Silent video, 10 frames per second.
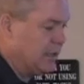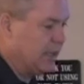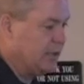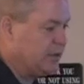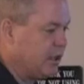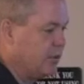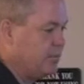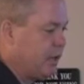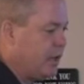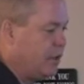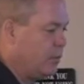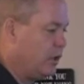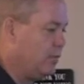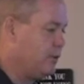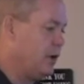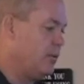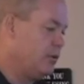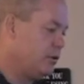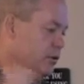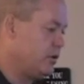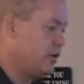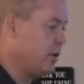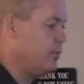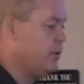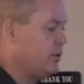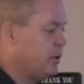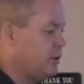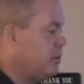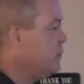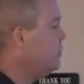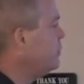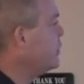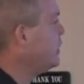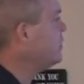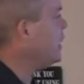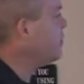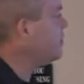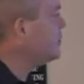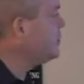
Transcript: lay a tarp down, and when I'm done with the dirt, I'll put the dirt on top of the